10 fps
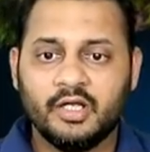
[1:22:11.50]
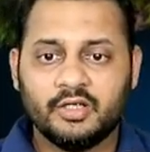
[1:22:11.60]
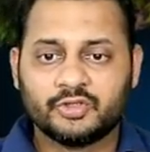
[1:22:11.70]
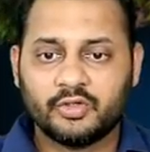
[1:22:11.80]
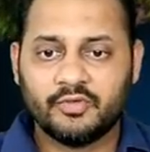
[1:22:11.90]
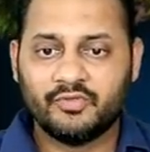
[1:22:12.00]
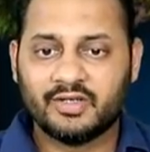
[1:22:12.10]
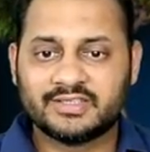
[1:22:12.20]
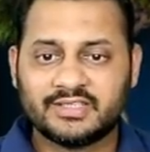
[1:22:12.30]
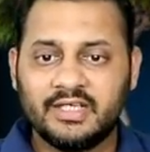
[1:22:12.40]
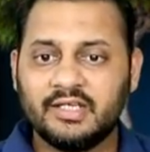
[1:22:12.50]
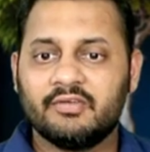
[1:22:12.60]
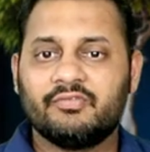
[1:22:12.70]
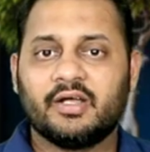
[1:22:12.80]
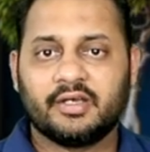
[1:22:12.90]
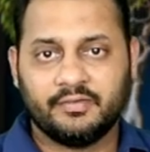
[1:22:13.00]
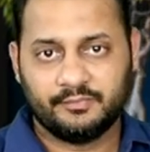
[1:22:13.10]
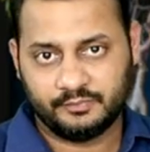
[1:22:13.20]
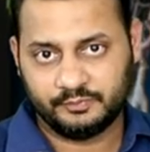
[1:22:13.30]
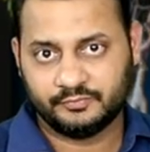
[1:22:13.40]
So if you are selling FRA
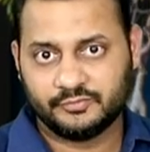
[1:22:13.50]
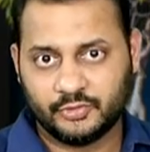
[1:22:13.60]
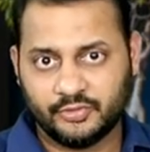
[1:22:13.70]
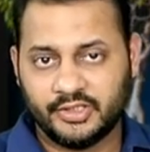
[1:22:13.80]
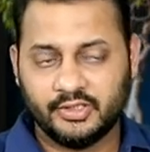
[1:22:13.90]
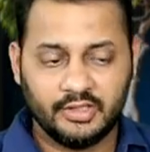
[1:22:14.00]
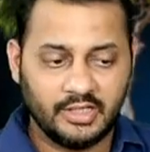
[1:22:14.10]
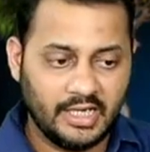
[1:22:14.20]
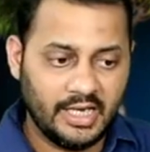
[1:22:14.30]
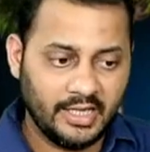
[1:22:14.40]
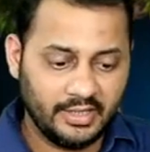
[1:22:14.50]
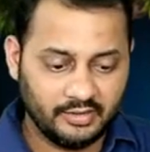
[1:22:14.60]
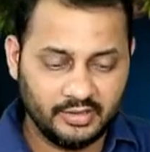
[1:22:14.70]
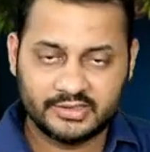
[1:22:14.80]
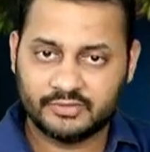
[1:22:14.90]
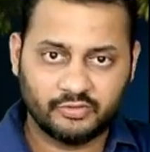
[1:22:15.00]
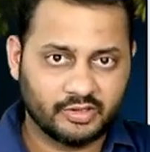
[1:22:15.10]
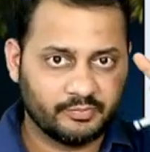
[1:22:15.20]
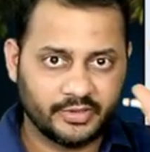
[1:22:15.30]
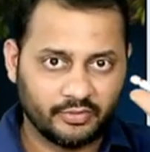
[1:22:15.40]
today, let's say
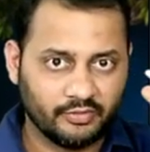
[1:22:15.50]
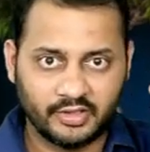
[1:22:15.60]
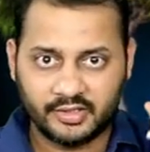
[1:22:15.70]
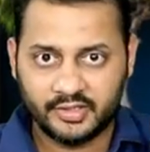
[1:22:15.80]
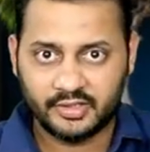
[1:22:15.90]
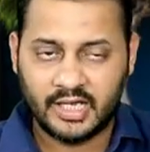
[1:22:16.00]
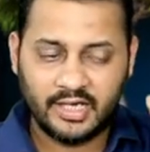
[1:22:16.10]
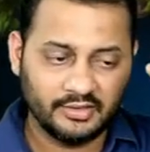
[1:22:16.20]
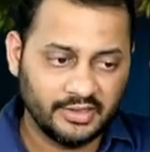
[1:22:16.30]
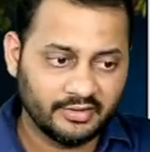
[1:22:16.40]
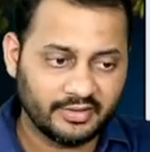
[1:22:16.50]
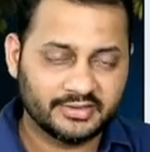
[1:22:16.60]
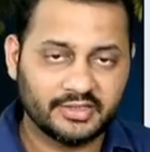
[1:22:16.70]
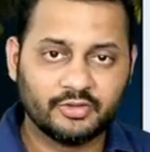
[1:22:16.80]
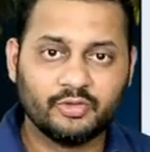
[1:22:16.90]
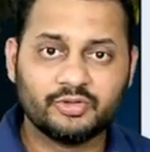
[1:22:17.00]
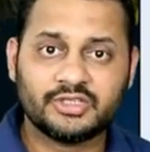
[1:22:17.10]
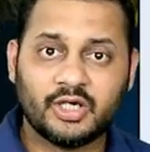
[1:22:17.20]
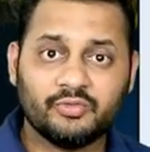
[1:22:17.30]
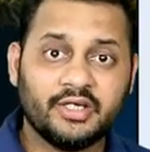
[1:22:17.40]
for a particular rate, and the interest rate goes
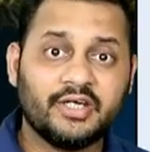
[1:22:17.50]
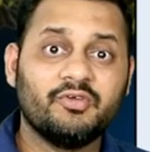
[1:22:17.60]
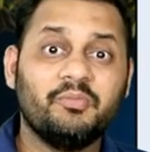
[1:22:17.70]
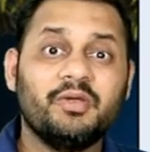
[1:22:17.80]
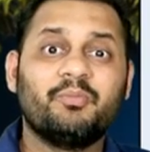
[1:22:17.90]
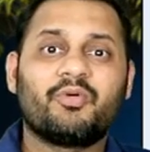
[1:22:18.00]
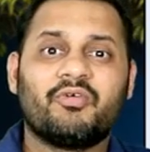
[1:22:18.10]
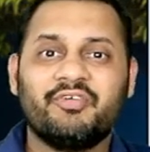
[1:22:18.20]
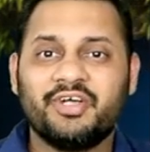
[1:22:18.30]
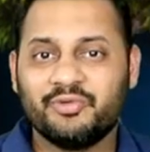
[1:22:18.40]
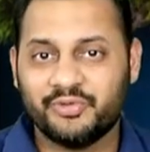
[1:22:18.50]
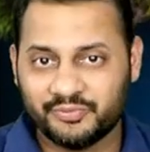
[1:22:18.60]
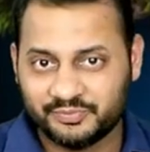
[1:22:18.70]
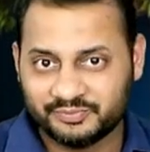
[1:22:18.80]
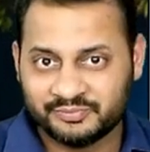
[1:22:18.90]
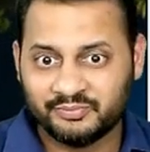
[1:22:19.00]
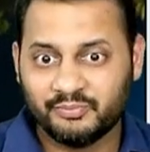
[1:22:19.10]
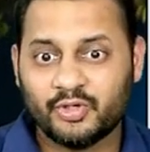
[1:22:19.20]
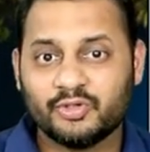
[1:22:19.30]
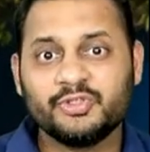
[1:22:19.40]
down, it will be a profit to you
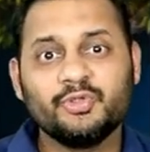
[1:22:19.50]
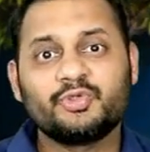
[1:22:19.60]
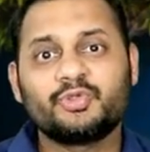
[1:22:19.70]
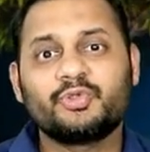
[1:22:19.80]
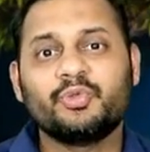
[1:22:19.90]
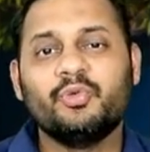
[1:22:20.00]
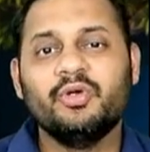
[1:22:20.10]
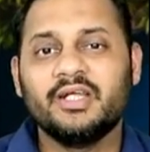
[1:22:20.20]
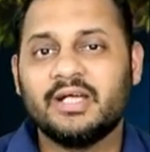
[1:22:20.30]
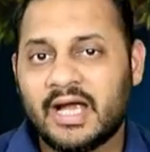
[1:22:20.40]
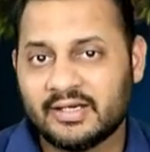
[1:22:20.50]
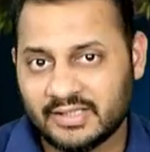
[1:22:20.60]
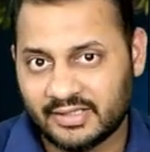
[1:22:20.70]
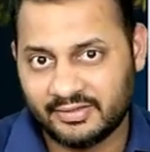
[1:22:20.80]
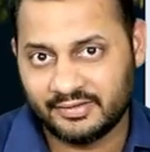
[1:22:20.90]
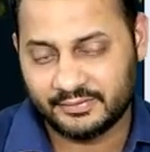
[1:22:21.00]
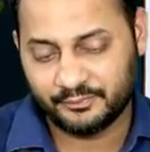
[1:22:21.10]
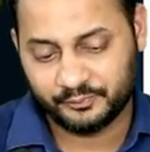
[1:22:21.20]
because you sold at that rate.